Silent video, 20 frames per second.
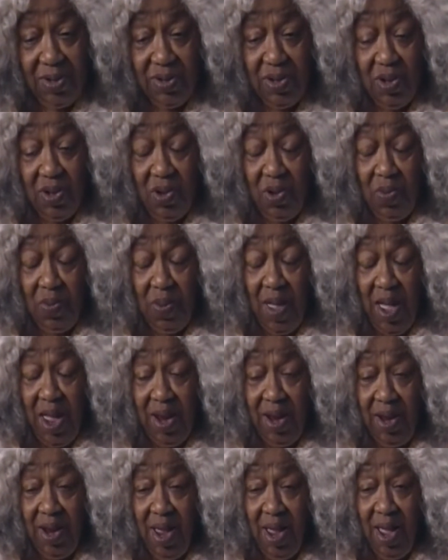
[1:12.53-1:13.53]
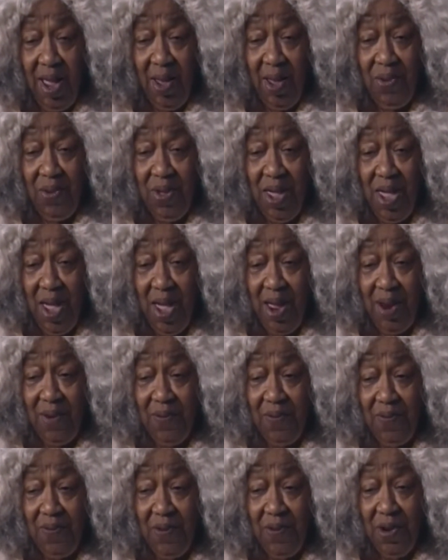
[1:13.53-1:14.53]
So Pat and Ike, we had
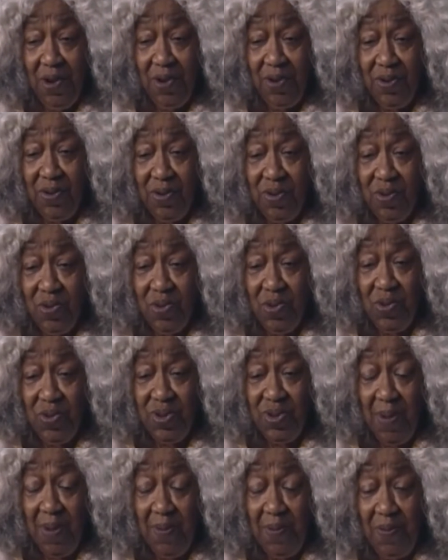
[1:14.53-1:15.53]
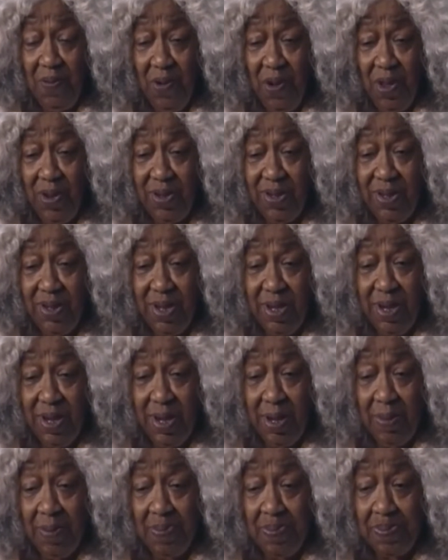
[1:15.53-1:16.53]
a front, we was up front
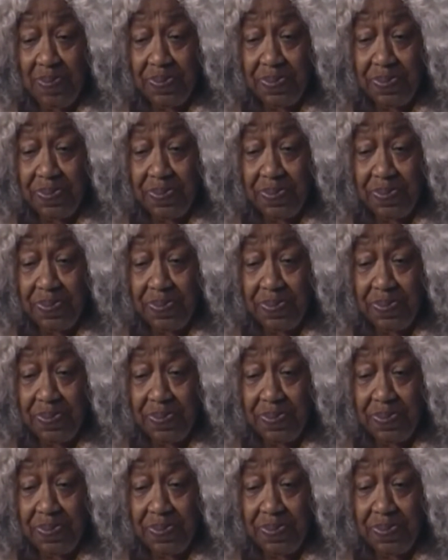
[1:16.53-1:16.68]
sitting.